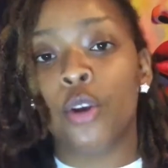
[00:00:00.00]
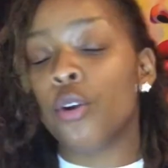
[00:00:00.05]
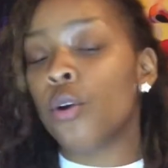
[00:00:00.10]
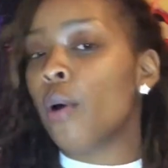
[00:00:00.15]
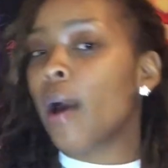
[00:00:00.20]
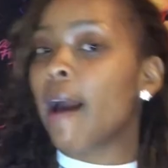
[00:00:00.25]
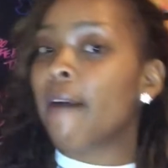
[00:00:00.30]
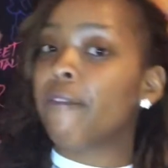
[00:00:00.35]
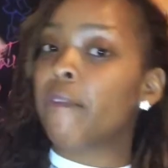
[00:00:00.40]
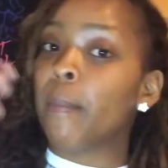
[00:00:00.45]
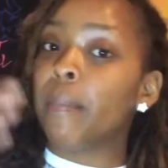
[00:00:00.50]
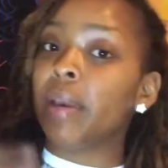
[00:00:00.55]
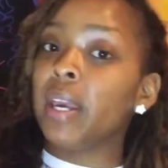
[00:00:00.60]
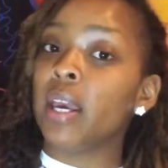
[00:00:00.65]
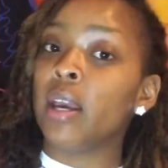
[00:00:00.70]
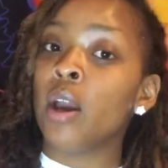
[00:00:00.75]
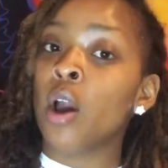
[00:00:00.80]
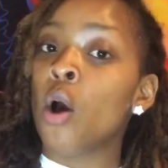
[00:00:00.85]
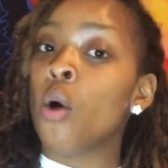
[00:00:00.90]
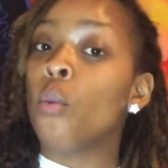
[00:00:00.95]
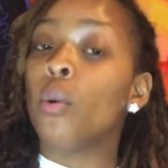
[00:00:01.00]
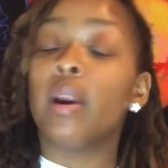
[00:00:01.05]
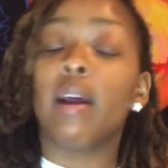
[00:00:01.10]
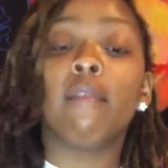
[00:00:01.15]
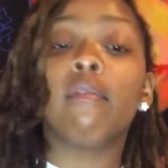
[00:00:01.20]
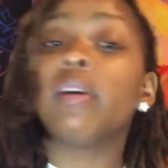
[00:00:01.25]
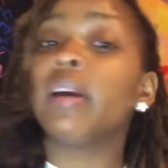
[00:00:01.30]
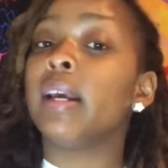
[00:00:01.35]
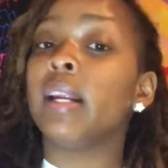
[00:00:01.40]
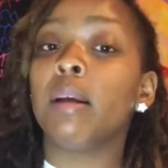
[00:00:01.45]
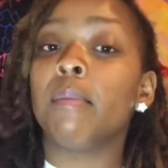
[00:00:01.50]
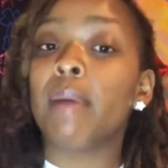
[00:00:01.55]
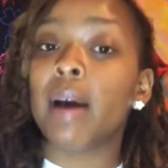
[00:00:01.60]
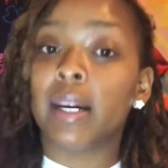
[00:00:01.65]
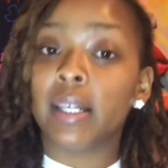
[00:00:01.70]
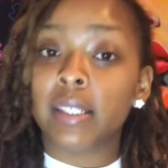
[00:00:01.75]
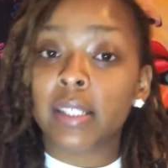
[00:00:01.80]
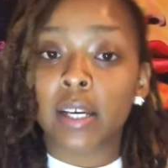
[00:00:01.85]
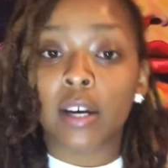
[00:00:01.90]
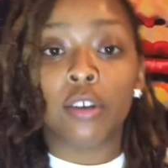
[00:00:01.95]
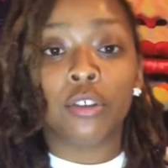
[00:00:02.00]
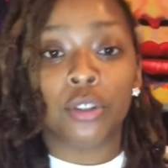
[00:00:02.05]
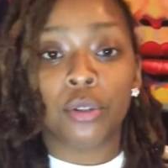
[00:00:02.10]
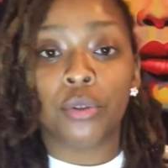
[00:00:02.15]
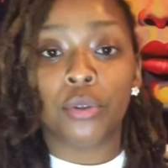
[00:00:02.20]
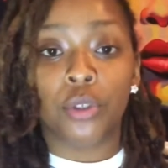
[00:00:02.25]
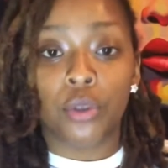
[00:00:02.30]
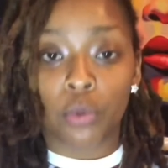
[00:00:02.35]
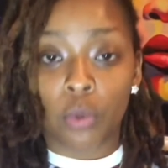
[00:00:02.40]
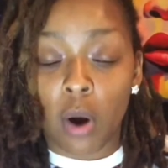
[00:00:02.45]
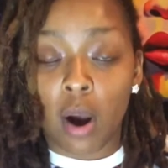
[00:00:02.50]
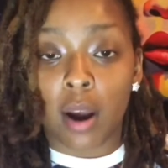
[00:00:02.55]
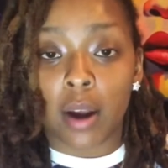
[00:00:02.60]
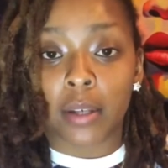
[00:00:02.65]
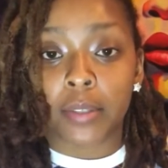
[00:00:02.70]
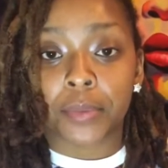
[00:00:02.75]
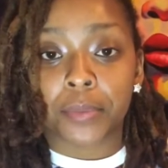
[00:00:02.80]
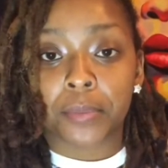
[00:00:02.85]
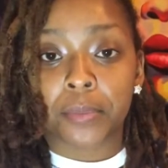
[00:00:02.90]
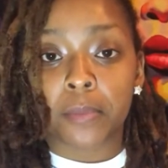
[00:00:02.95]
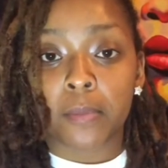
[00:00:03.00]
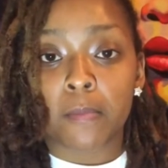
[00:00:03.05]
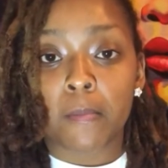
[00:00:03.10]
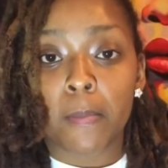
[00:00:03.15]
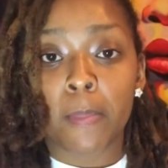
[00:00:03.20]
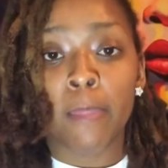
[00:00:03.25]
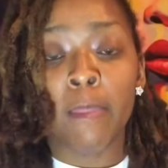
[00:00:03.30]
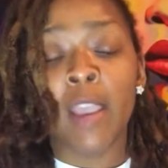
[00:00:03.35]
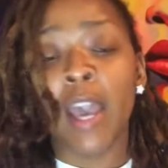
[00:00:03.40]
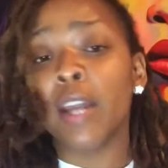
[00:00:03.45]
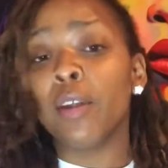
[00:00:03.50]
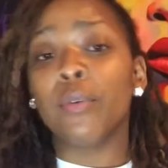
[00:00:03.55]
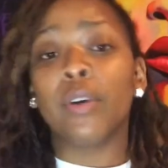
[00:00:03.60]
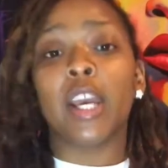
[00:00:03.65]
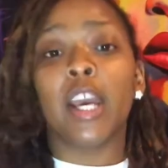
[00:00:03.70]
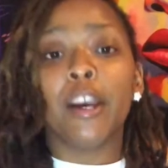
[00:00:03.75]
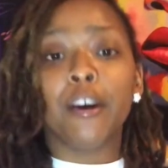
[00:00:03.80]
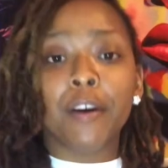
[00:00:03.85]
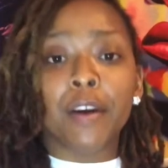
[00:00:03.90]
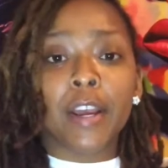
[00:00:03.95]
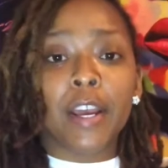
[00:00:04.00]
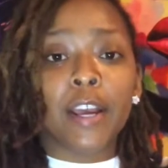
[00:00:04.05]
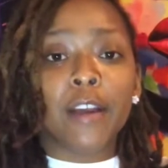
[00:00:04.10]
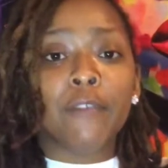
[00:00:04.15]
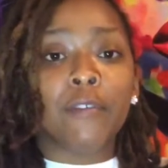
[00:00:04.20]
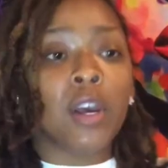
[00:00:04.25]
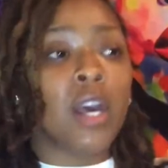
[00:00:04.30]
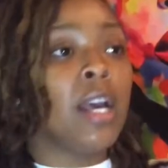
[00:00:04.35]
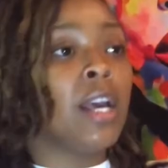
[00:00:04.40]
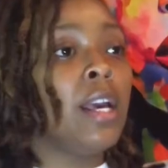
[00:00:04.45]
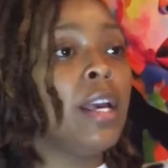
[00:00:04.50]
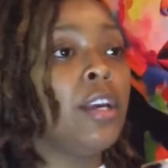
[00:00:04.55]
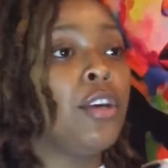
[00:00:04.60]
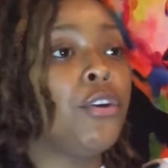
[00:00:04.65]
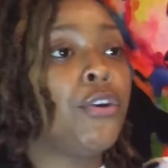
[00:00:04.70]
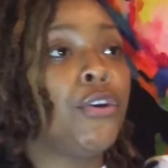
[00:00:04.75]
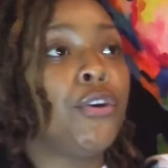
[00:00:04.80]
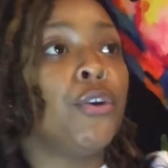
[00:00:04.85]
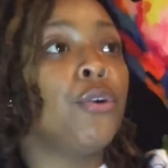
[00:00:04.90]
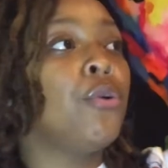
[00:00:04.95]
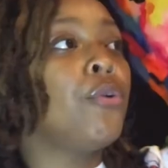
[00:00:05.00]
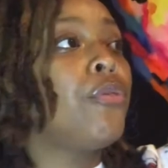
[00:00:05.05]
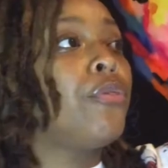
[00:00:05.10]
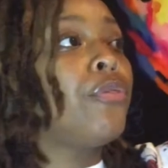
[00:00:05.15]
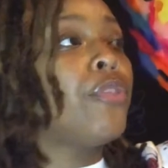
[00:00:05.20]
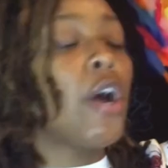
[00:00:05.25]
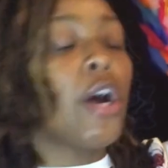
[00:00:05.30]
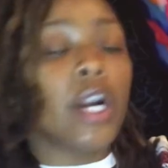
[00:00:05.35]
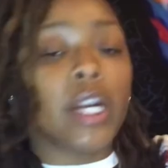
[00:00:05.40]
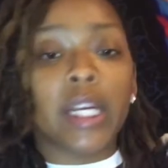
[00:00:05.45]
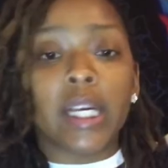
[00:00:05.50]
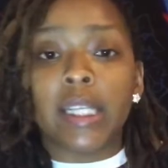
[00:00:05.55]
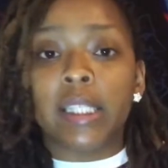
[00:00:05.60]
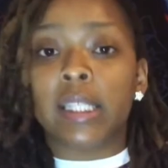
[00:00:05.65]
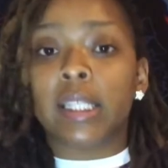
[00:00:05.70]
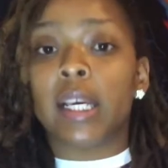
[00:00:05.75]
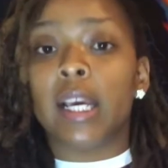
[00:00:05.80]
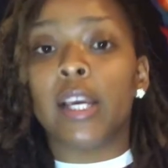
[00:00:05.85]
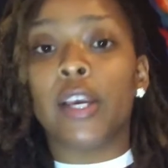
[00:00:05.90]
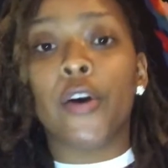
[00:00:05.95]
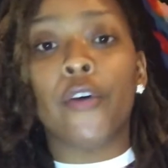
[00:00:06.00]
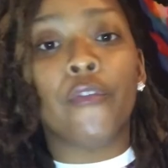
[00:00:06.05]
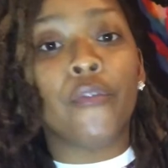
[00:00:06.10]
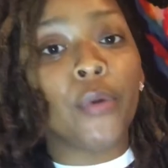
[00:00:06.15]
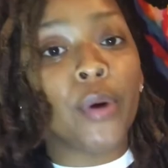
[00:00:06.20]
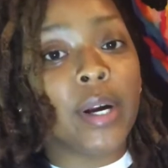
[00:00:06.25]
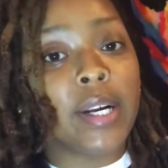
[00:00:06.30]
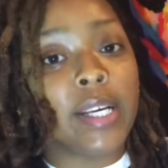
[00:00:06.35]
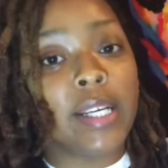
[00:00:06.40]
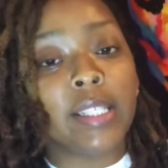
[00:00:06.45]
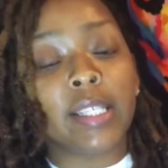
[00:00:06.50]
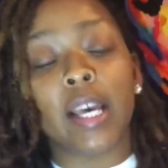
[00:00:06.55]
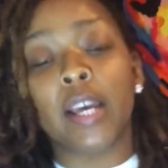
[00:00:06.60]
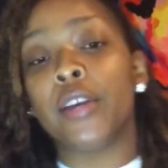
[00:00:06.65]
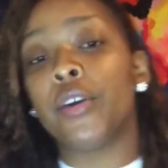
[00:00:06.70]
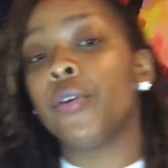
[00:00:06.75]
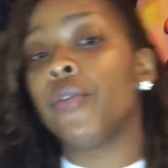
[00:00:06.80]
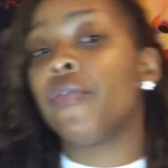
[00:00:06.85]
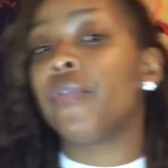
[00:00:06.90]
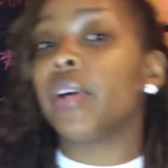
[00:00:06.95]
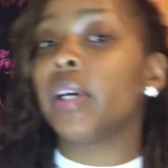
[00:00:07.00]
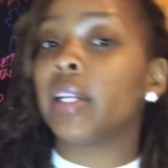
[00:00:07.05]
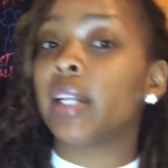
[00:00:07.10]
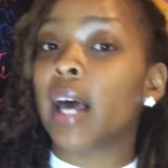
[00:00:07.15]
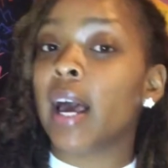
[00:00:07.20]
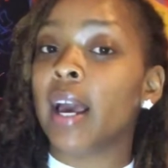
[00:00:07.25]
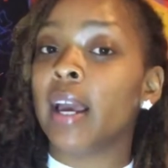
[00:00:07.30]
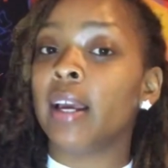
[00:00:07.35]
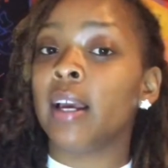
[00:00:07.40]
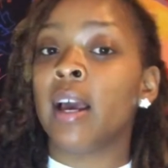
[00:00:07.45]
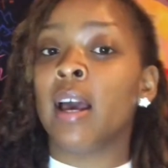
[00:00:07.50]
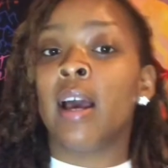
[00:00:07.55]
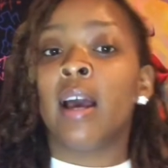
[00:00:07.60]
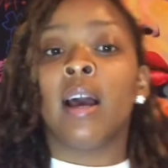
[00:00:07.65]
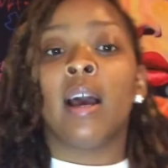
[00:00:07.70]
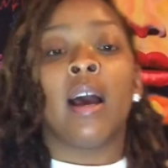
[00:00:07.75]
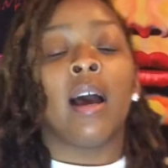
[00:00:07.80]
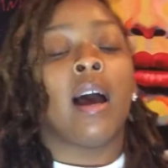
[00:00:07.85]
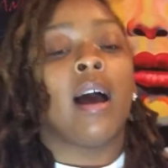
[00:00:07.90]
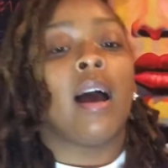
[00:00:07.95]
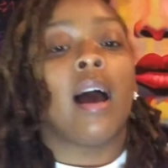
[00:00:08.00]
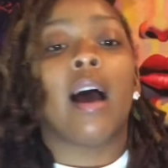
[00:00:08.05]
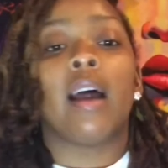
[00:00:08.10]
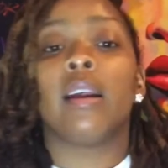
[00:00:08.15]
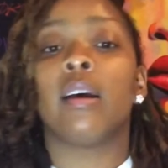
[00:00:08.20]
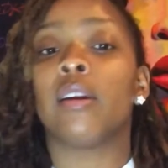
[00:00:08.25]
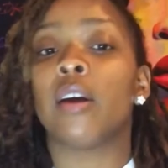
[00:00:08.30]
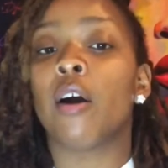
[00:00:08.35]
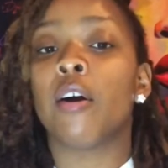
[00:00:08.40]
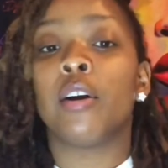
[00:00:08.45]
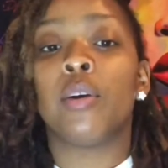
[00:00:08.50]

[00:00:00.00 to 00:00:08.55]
don't have to be whatever anybody tells you you are. I don't care if you 30s, in your 40s, and you feel like, I done already